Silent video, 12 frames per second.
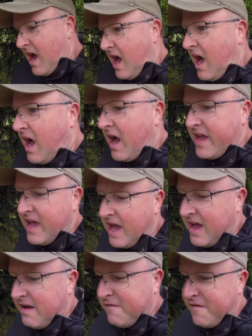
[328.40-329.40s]
I
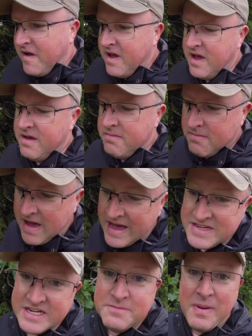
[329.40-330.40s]
have
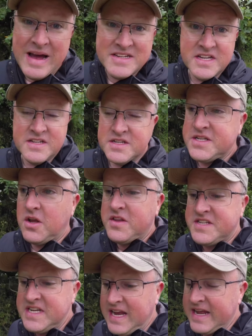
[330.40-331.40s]
added battens on the
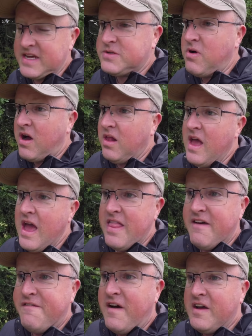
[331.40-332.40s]
ceiling as well.
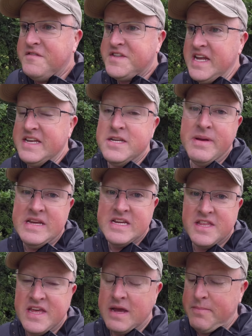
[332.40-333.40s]
They're 5 centimetre
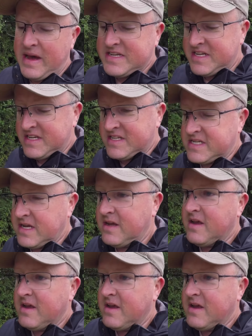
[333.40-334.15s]
thick battens.